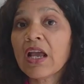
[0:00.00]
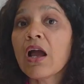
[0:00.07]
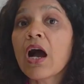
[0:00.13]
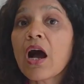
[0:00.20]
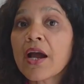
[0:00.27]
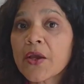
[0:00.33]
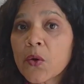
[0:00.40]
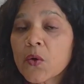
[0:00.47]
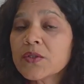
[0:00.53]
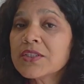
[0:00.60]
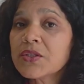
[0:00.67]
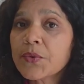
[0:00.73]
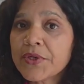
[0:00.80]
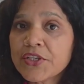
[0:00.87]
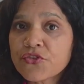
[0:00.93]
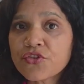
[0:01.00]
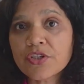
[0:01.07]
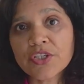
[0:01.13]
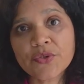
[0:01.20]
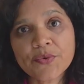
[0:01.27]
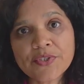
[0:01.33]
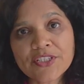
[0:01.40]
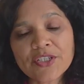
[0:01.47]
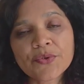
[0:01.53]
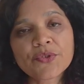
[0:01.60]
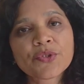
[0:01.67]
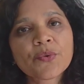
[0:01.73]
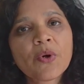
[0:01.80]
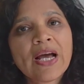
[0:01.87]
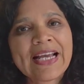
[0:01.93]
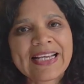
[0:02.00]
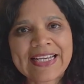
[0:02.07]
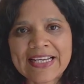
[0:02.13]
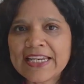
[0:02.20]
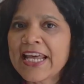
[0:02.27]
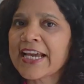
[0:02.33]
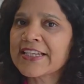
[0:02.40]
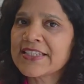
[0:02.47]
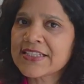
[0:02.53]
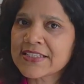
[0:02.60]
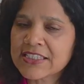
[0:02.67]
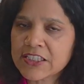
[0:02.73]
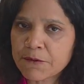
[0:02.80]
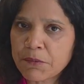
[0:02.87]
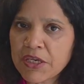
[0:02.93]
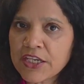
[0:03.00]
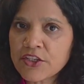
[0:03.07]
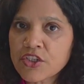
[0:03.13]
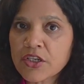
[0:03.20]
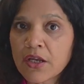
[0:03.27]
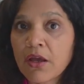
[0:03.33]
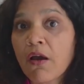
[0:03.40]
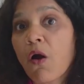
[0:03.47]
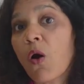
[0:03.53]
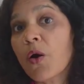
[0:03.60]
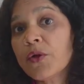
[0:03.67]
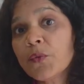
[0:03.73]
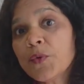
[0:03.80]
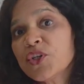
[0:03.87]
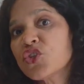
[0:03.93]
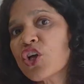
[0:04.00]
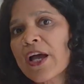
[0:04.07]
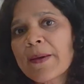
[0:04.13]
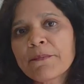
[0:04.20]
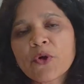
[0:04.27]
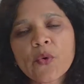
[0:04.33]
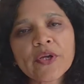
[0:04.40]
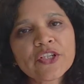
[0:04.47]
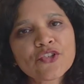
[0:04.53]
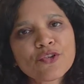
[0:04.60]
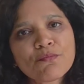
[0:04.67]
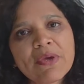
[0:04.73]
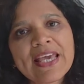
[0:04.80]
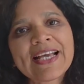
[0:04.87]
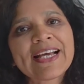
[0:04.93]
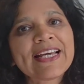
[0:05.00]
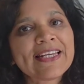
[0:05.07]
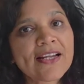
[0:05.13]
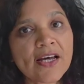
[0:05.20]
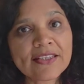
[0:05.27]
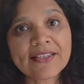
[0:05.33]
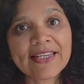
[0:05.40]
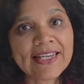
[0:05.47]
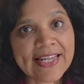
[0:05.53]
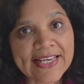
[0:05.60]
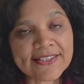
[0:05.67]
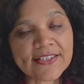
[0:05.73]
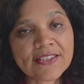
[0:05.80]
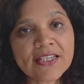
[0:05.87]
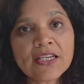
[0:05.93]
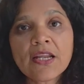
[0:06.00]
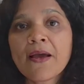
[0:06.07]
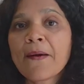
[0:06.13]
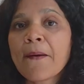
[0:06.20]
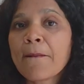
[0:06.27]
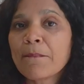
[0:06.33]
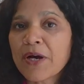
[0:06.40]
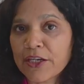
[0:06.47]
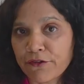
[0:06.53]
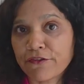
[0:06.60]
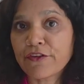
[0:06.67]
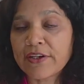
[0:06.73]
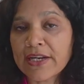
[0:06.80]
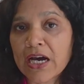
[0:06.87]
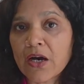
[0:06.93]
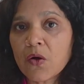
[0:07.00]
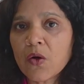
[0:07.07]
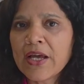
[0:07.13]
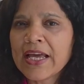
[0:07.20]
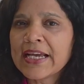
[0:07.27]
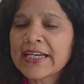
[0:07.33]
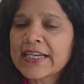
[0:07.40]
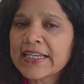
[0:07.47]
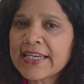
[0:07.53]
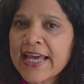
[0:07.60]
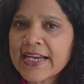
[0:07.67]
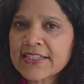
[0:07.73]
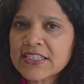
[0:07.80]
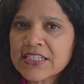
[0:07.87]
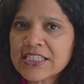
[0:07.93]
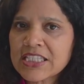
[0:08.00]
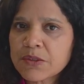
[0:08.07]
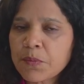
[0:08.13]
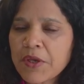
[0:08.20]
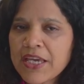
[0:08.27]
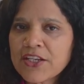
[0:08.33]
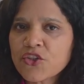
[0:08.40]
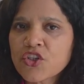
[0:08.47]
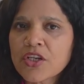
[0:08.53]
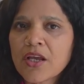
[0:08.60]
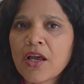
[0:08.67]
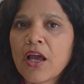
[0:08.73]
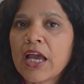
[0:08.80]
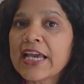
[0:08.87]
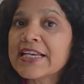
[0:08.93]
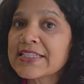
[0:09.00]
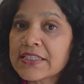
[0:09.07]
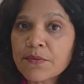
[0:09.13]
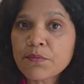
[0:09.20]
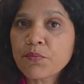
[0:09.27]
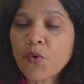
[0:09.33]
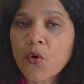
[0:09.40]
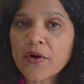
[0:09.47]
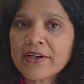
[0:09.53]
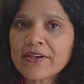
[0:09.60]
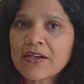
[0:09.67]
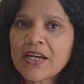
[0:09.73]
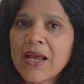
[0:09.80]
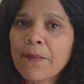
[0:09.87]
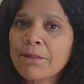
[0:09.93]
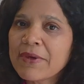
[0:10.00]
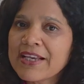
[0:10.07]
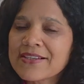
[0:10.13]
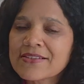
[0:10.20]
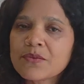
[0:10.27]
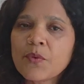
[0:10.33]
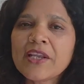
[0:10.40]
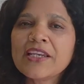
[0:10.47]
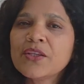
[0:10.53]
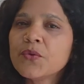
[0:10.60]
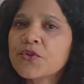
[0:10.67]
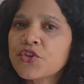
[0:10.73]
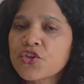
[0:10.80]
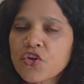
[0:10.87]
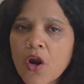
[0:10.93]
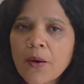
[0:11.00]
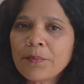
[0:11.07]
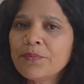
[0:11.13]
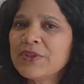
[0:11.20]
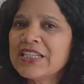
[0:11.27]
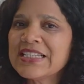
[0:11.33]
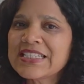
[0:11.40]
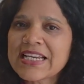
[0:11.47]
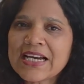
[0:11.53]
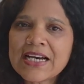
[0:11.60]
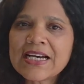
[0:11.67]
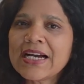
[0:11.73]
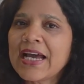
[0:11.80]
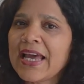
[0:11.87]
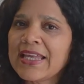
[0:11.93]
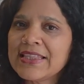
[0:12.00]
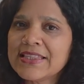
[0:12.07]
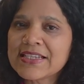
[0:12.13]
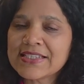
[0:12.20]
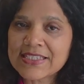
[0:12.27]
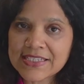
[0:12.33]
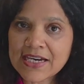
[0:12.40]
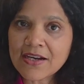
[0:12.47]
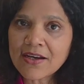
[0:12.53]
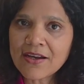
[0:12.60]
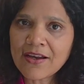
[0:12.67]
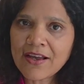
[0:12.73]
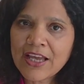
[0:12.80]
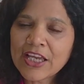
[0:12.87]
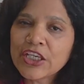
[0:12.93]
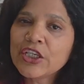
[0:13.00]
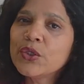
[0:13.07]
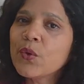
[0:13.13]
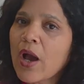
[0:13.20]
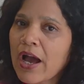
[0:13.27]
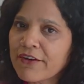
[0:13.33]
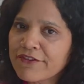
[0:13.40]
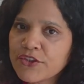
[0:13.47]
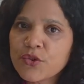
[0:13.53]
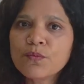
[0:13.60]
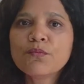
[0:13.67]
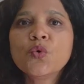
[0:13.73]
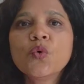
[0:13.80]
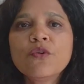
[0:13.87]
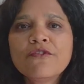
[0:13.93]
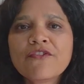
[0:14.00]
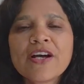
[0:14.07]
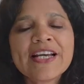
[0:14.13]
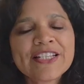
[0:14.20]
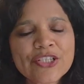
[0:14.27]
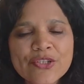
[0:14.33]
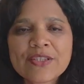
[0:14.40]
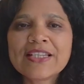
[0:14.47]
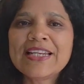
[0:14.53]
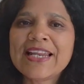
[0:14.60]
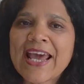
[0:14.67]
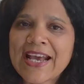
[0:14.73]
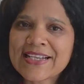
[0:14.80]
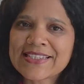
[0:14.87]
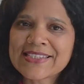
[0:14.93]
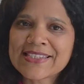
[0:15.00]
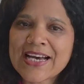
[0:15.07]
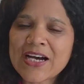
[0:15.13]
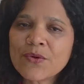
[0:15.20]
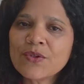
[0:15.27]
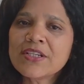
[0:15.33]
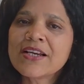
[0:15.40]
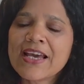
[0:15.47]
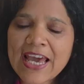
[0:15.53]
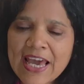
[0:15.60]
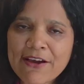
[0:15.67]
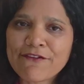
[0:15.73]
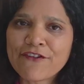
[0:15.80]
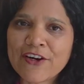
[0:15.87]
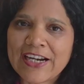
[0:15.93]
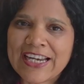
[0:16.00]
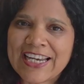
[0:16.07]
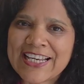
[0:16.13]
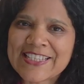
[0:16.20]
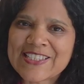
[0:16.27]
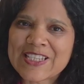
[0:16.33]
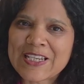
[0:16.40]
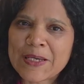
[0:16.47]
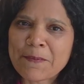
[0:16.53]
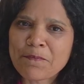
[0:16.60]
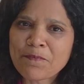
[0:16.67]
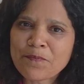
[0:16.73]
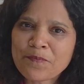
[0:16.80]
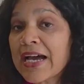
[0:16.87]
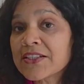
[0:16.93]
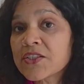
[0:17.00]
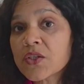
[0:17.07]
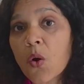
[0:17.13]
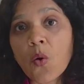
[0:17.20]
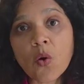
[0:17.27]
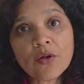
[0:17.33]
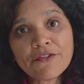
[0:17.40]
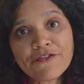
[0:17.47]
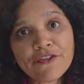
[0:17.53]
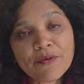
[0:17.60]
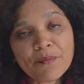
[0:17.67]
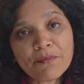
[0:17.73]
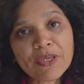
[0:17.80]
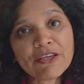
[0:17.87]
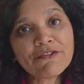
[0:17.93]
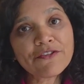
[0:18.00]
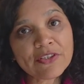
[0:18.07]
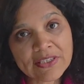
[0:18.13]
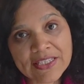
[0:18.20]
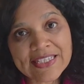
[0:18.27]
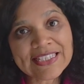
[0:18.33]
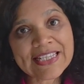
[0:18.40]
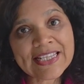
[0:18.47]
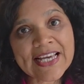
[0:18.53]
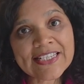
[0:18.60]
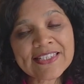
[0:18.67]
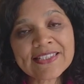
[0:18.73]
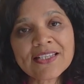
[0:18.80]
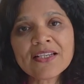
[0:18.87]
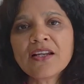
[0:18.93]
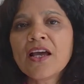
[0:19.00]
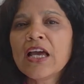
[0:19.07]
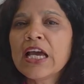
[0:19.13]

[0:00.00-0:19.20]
I also introduced you to connected speech, on which I'm going to make another lesson. But for now, connected speech is important because when you drop the ta and the da, you have to move to the next sound effortlessly. That's all from me for this lesson.